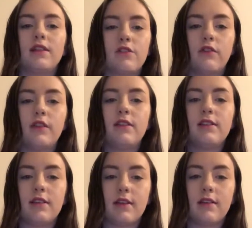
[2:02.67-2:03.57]
A song that
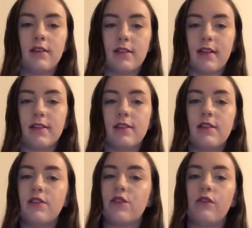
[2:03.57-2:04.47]
dis discusses
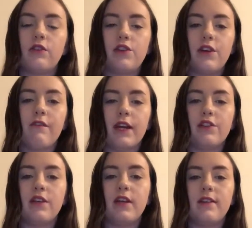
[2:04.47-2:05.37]
the stolen
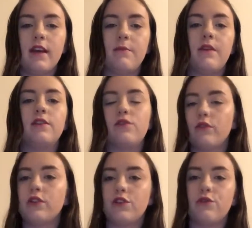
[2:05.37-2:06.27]
generation in depth is
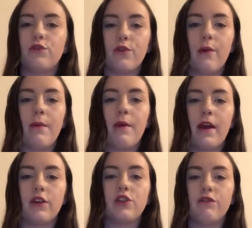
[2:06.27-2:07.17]
Took the Children Away
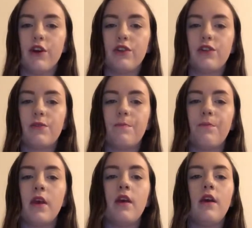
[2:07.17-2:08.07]
by Archie Roach.
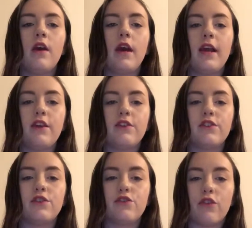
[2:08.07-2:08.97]
He
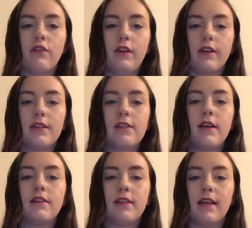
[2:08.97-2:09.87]
uses strong lyrics
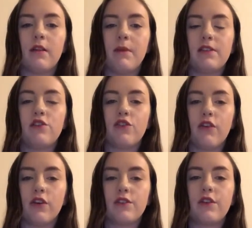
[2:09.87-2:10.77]
to get the message
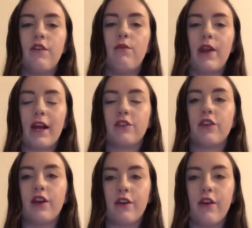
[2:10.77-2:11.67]
across of what
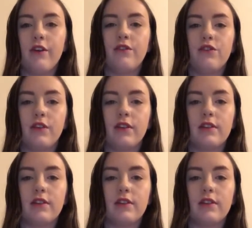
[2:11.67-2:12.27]
actually occurred during